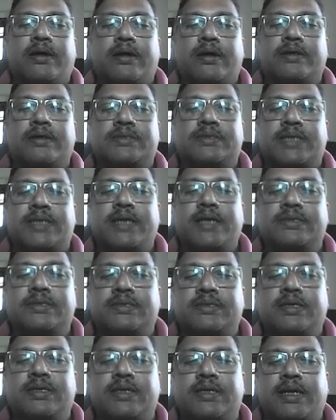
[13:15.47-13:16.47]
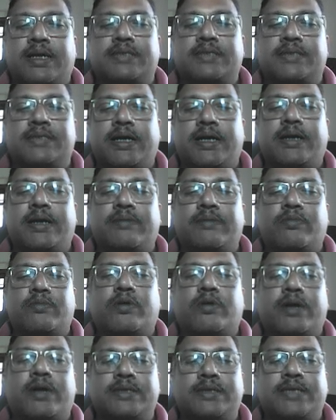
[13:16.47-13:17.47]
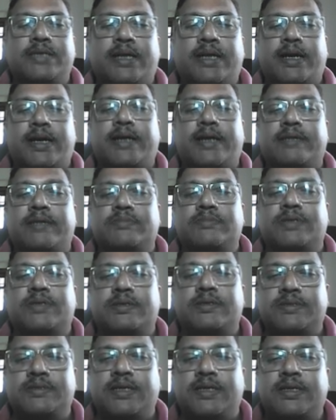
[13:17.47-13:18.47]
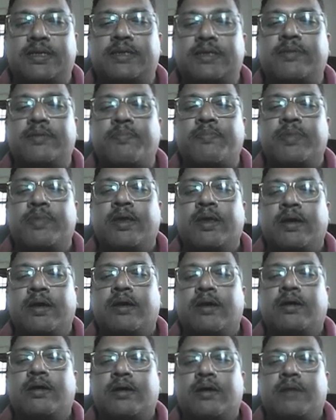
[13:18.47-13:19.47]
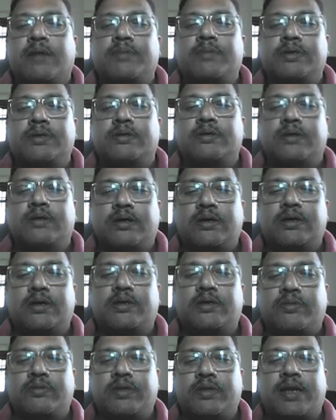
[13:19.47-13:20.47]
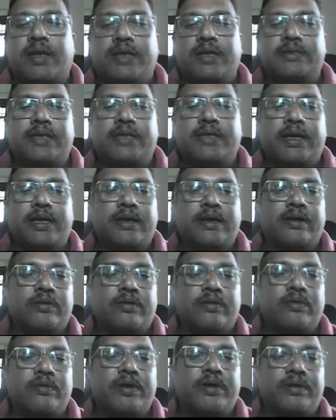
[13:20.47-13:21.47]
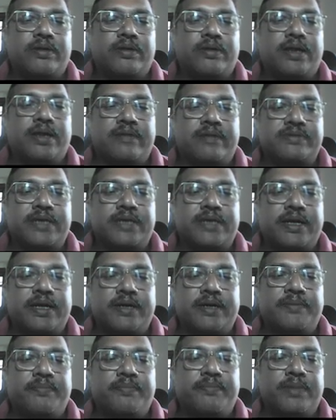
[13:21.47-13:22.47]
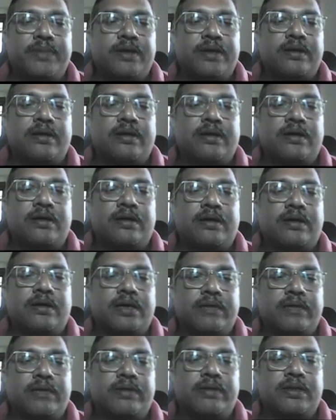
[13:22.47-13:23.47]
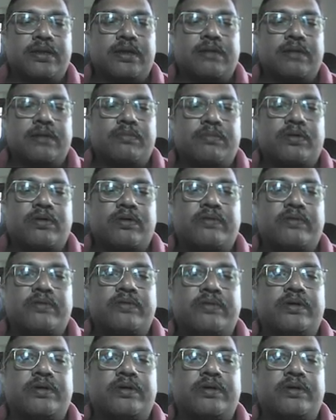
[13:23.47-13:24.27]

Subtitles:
strikes the right side, more excited atoms are still there, coming to the right side, again go into the left side, even the number of